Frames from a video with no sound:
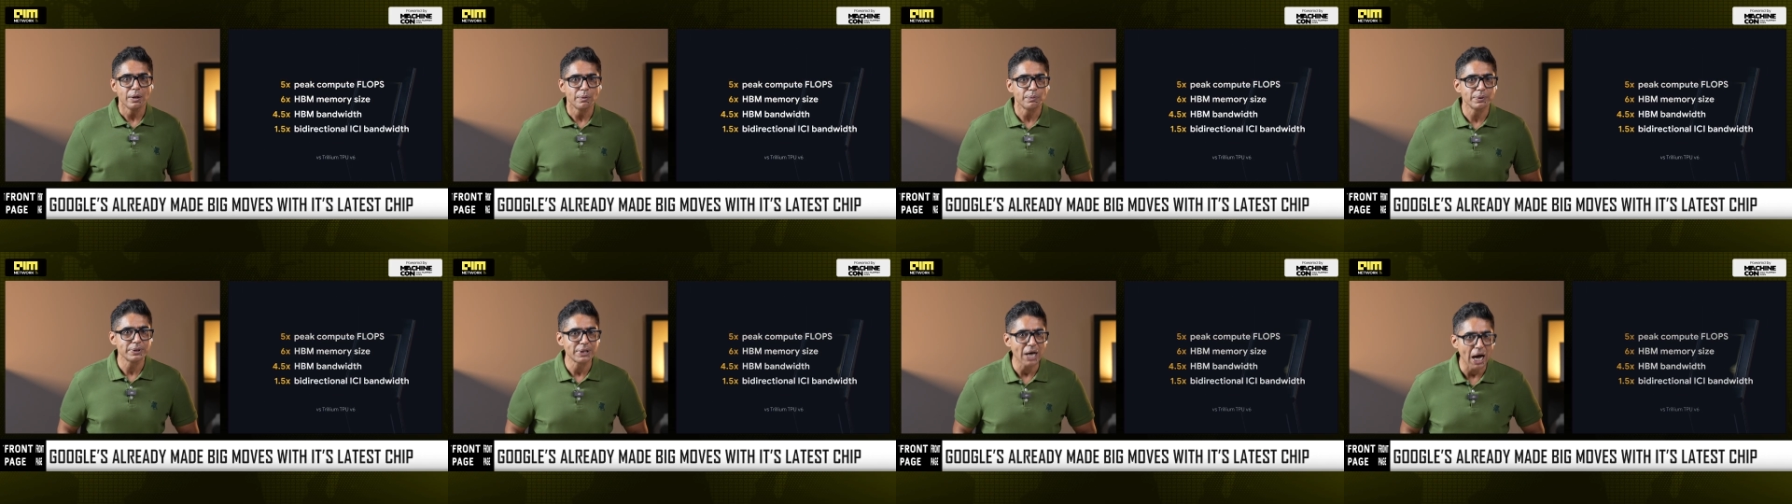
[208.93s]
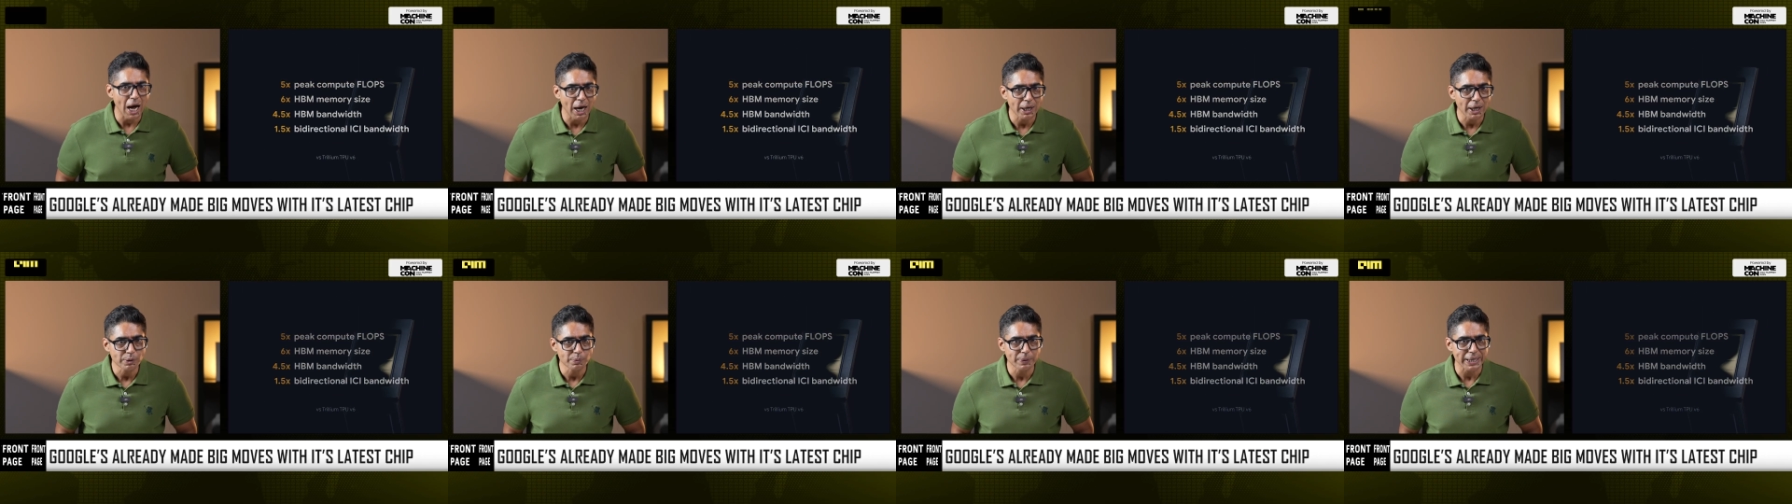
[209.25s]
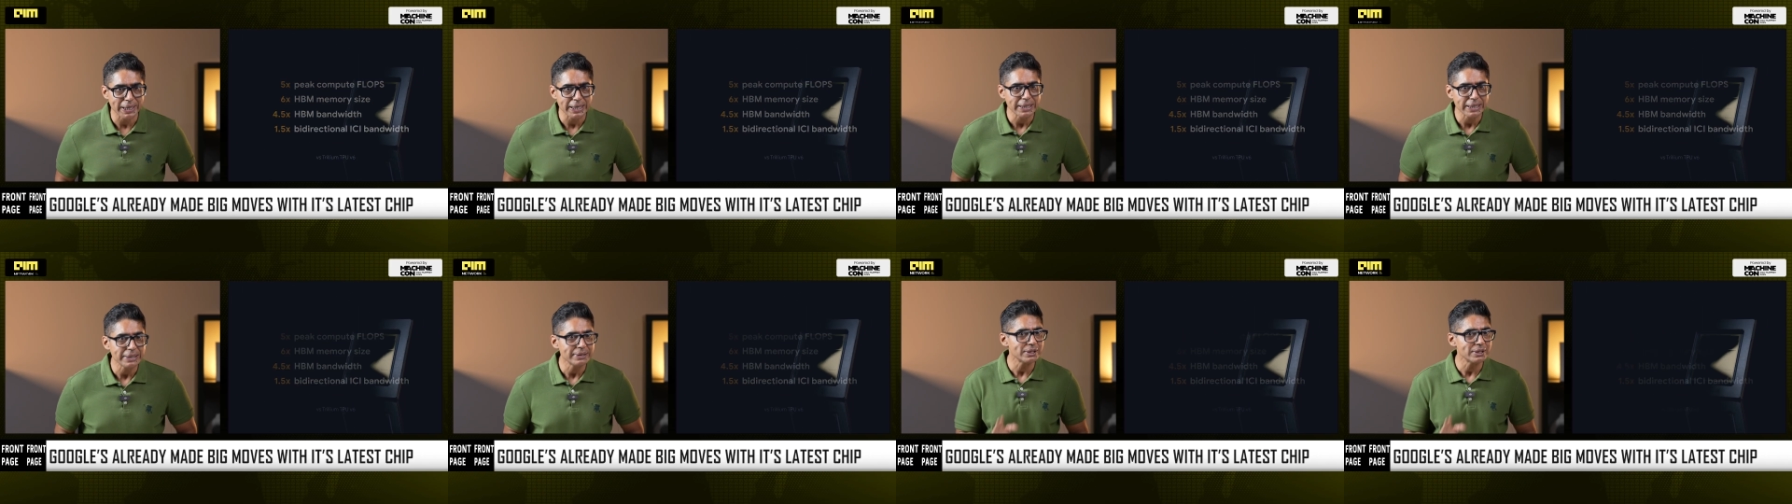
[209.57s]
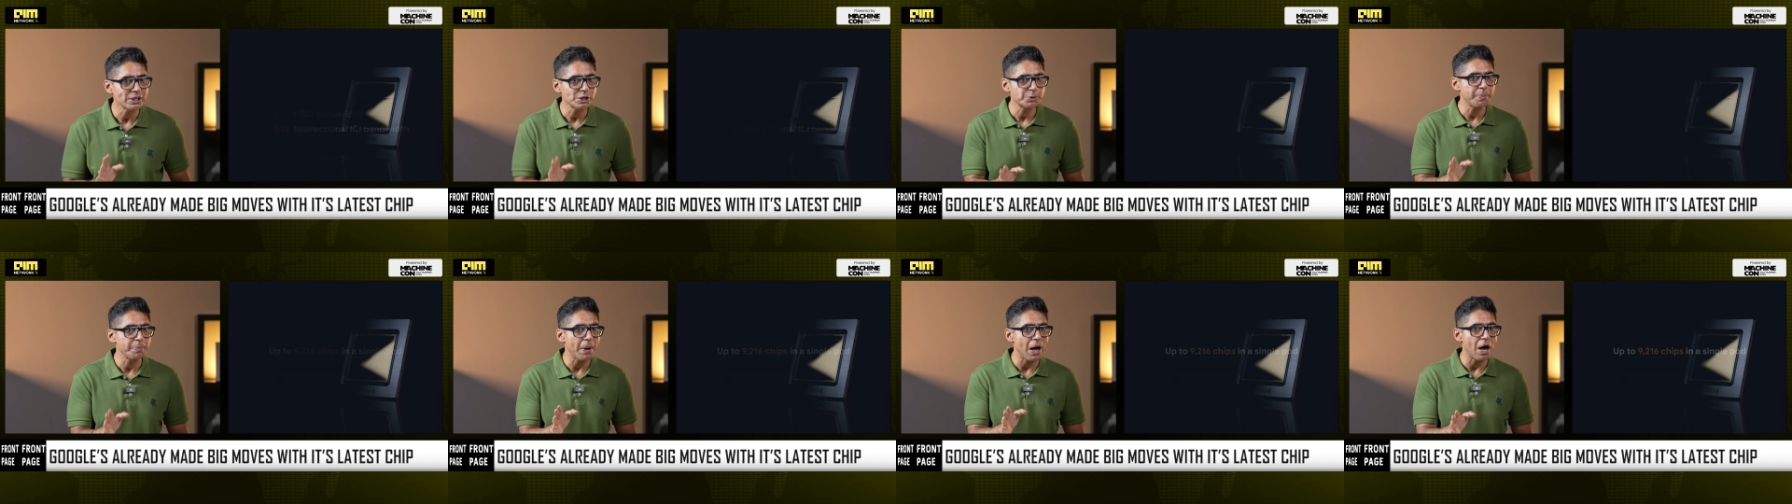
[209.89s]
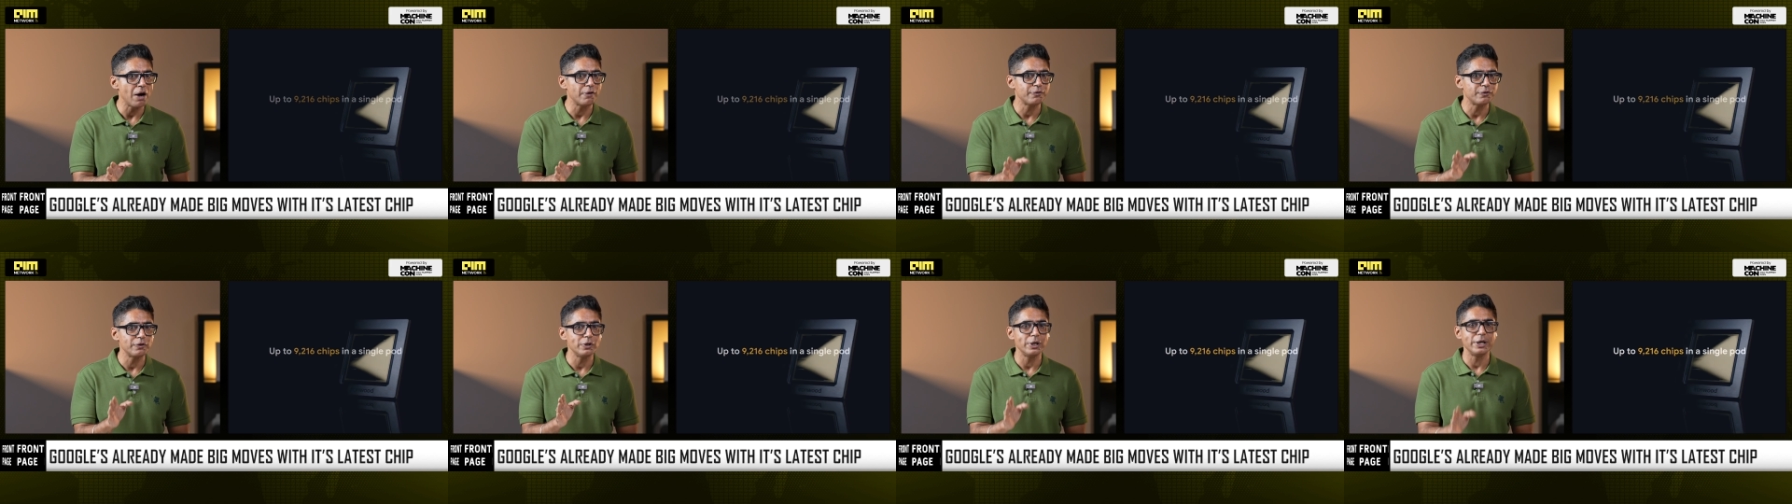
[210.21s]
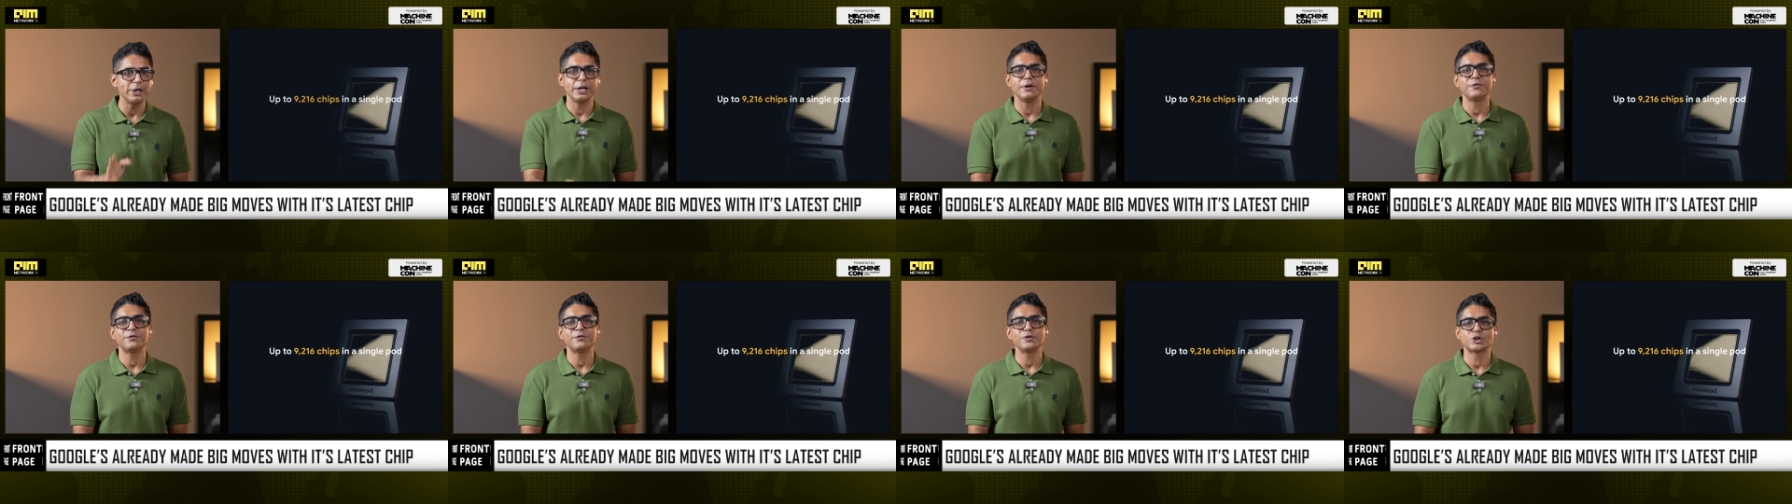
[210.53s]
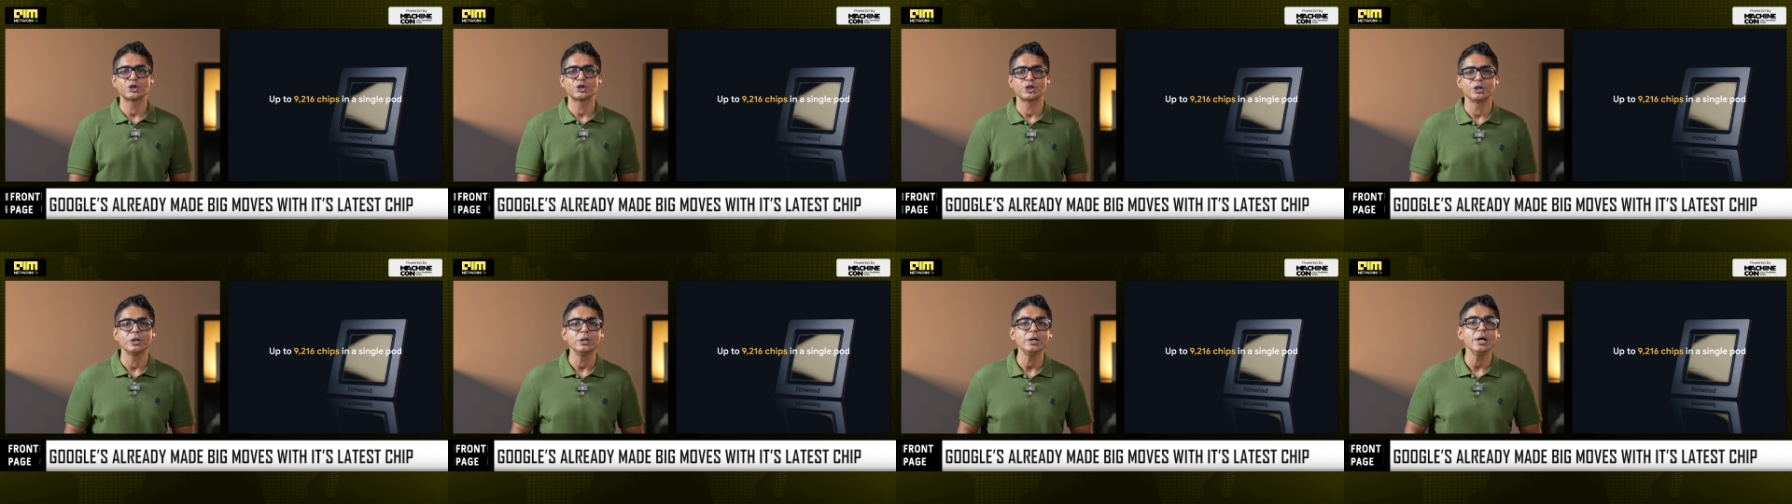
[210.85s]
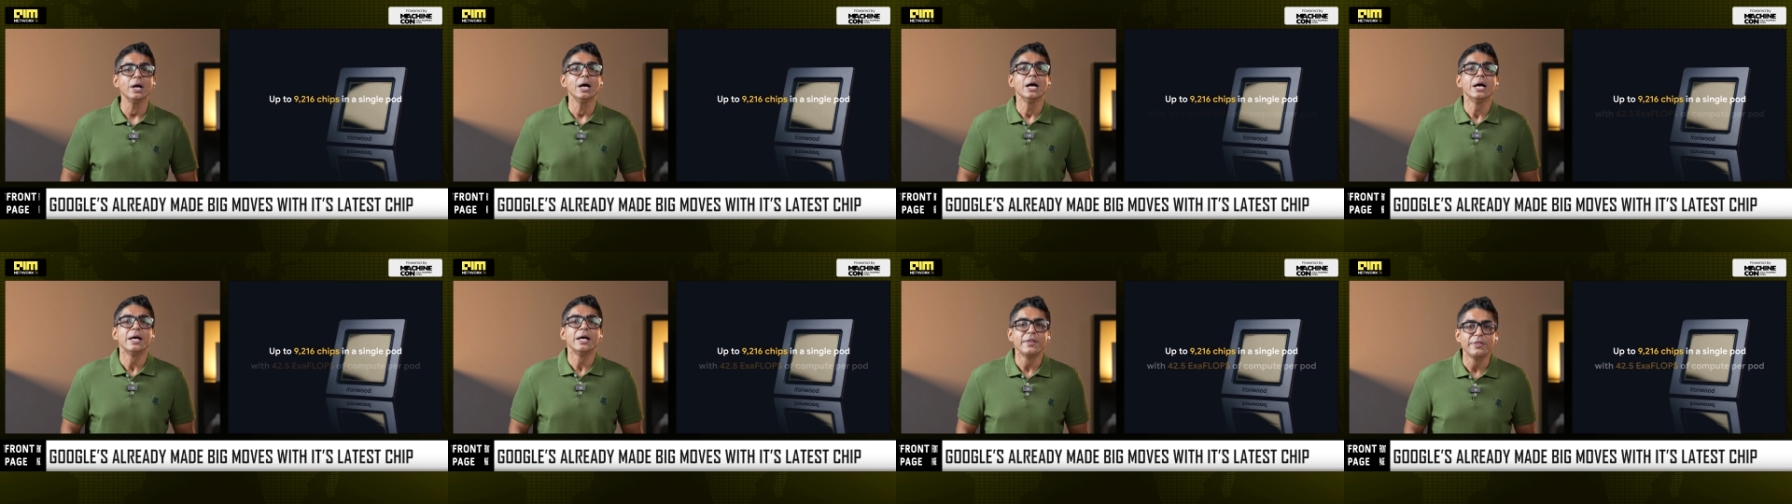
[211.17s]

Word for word: With hardware this powerful and efficient,